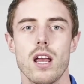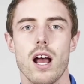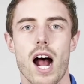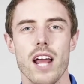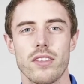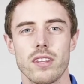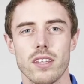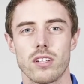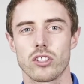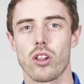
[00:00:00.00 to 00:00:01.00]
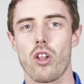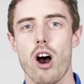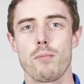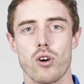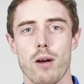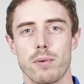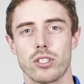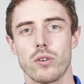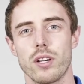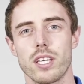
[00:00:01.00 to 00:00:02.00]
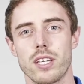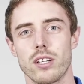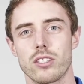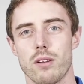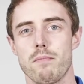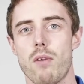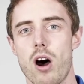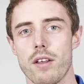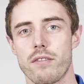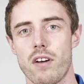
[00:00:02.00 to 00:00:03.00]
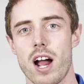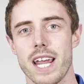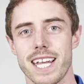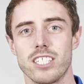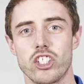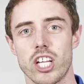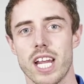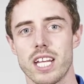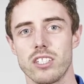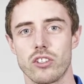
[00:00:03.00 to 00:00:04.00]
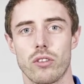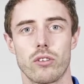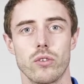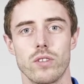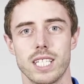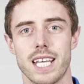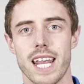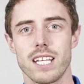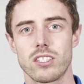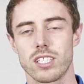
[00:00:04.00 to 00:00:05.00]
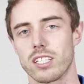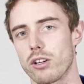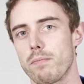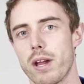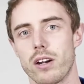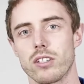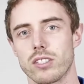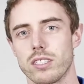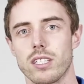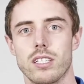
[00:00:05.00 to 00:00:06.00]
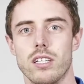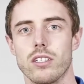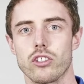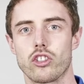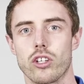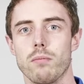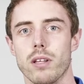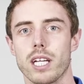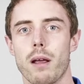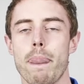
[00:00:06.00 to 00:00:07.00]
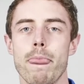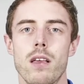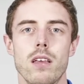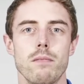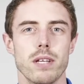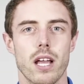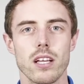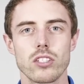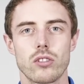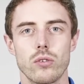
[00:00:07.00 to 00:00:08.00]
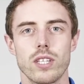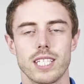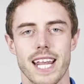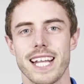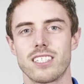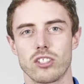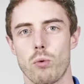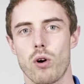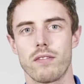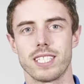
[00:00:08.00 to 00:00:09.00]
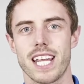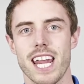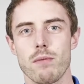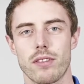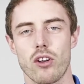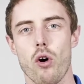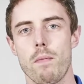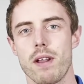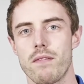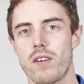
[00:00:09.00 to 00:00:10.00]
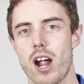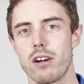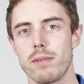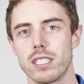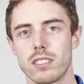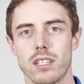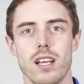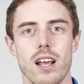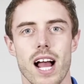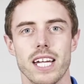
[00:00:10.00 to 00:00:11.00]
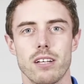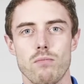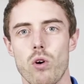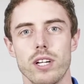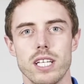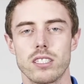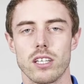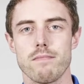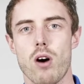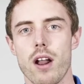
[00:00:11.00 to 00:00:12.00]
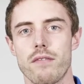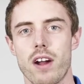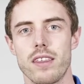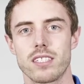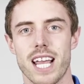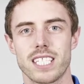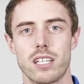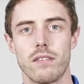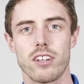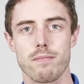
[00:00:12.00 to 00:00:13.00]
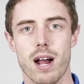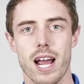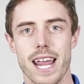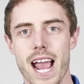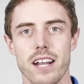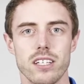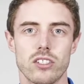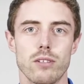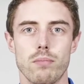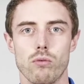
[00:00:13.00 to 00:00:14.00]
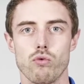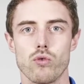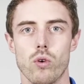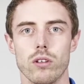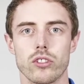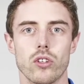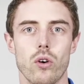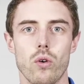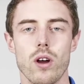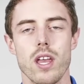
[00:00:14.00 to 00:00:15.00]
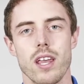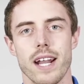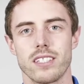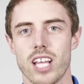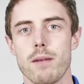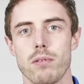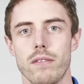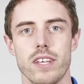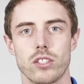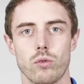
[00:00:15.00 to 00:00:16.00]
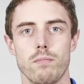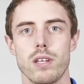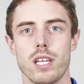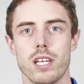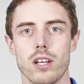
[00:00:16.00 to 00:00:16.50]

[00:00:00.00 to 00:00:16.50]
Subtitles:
I think that there's a lot more opportunity here to modify and change Through the Gates in comparison to Gears Dribbling. Because Through the Gates is more of a game with an open environment, I could more easily modify this activity by adding a simple rule. So an example of this would be,